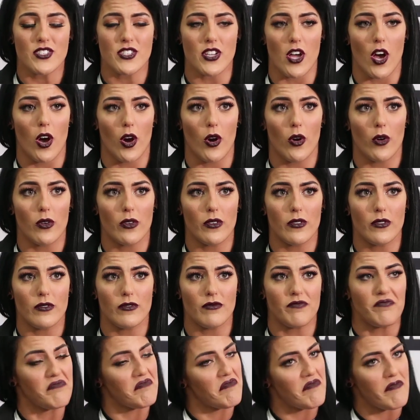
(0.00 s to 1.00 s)
So
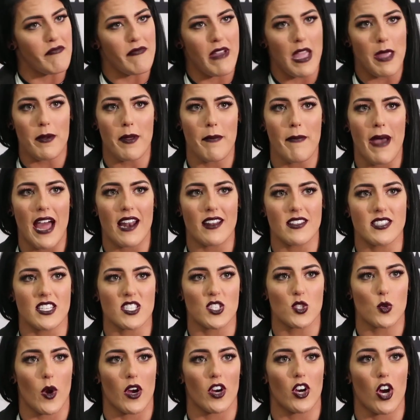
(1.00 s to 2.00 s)
maybe
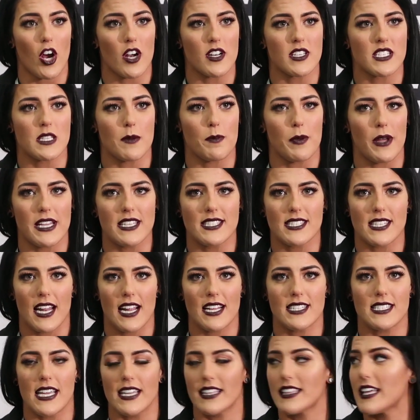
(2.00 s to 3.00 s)
Madison Square Garden is the place
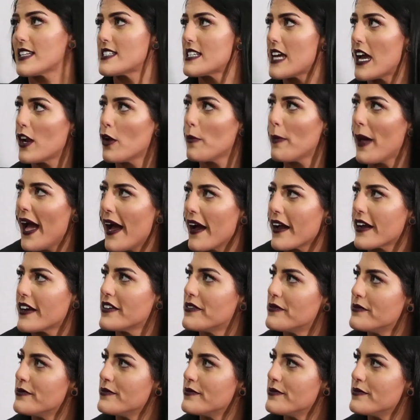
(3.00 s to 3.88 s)
that I take that title back.